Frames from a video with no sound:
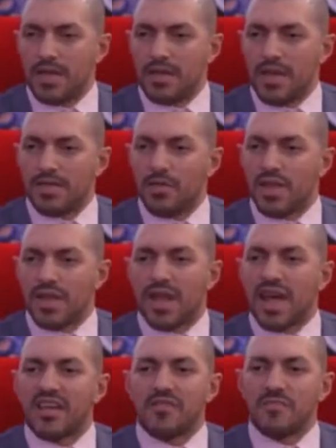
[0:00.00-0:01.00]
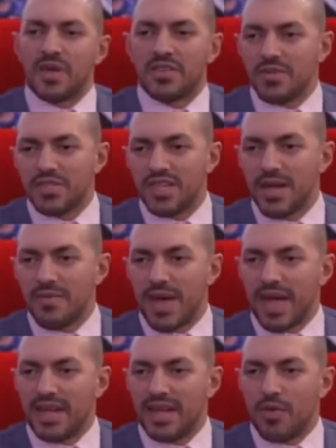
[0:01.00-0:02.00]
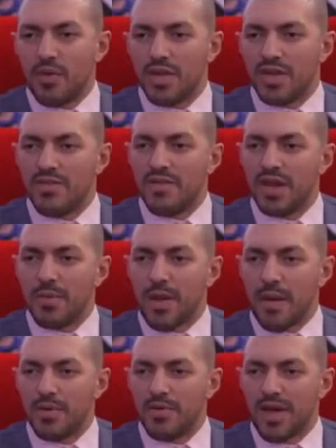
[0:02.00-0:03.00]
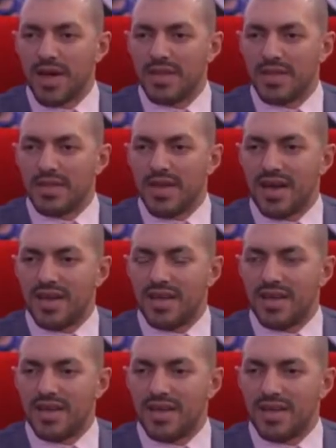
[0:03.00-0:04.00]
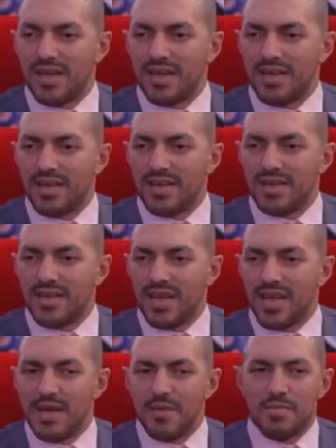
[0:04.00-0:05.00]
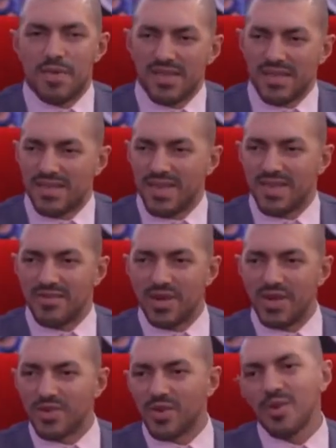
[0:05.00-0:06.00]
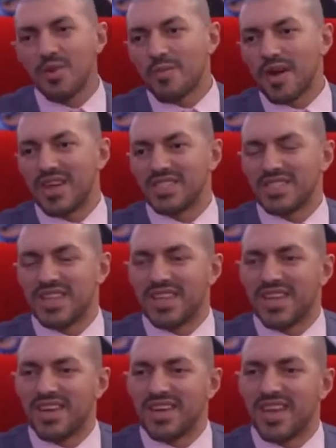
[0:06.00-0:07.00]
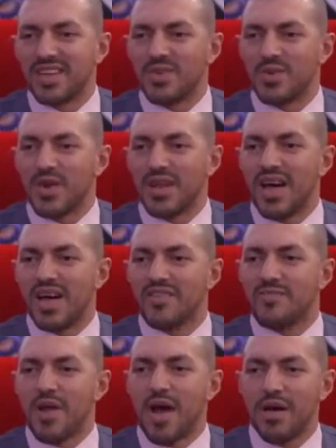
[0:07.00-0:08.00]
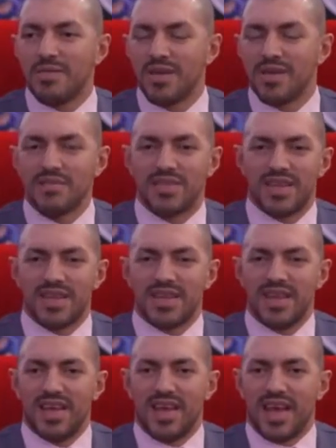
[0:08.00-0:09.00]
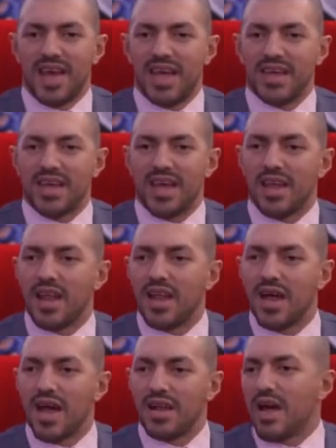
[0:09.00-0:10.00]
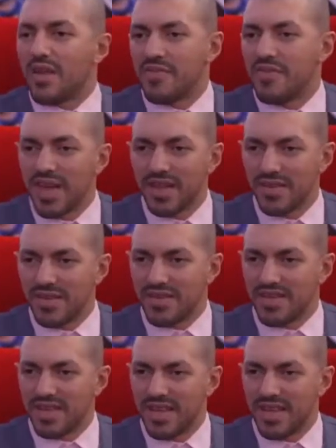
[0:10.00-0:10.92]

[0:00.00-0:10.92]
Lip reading: There was a lack of mentorship, and it was a very bumpy ride that started businesses when you don't know much and getting into a lot of problems and a lot of failures